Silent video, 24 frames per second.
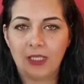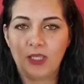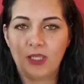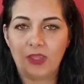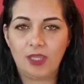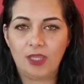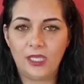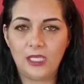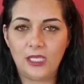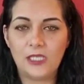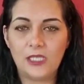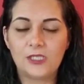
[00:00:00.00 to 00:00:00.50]

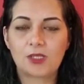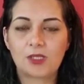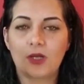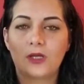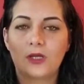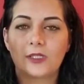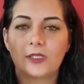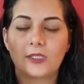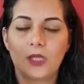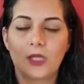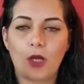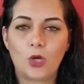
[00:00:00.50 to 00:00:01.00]
These
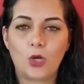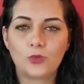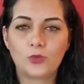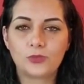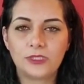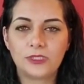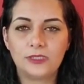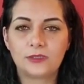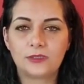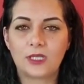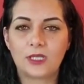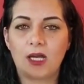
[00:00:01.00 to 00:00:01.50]
are the
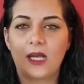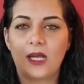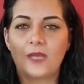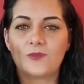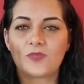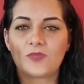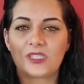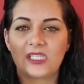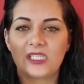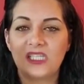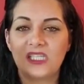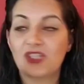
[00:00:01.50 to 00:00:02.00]
only
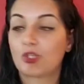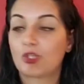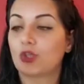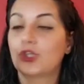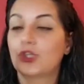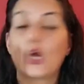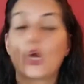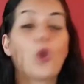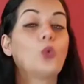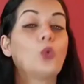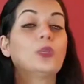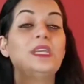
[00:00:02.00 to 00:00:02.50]
times, these are
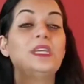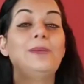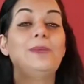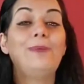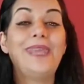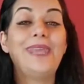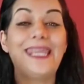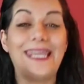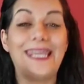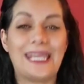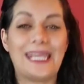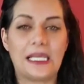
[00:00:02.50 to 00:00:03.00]
the only
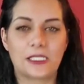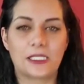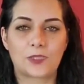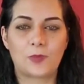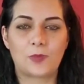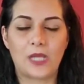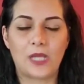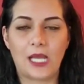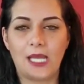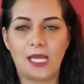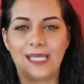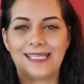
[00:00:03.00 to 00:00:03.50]
meanings
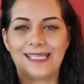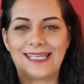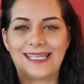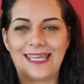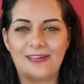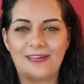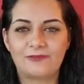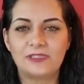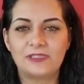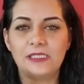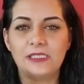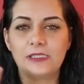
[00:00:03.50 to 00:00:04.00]
behind
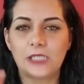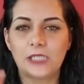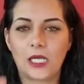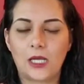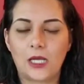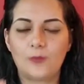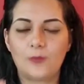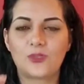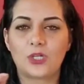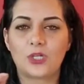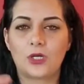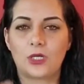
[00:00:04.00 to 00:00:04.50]
every
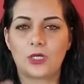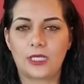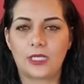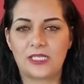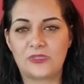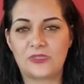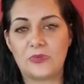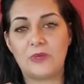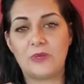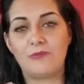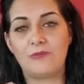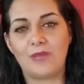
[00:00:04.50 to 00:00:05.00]
time jihad
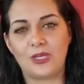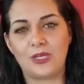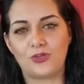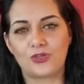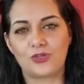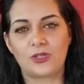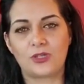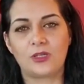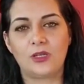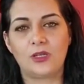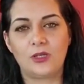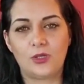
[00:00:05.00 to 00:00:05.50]
has been
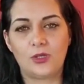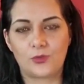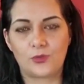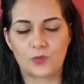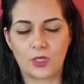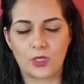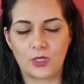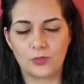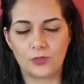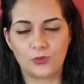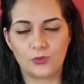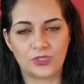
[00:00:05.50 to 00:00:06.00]
mentioned in
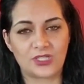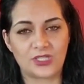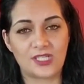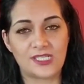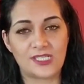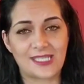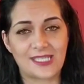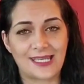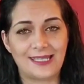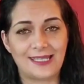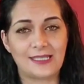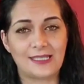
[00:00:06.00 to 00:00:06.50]
Quran, which I
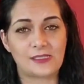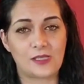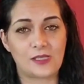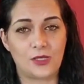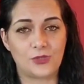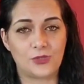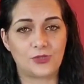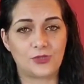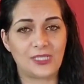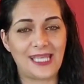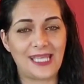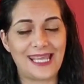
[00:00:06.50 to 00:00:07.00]
said is
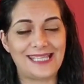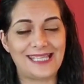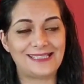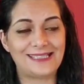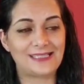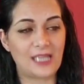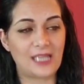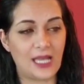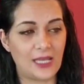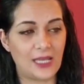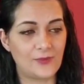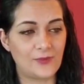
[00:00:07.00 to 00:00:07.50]
108
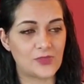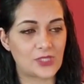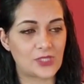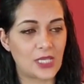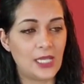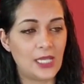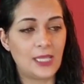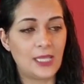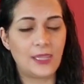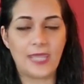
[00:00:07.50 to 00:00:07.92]
times.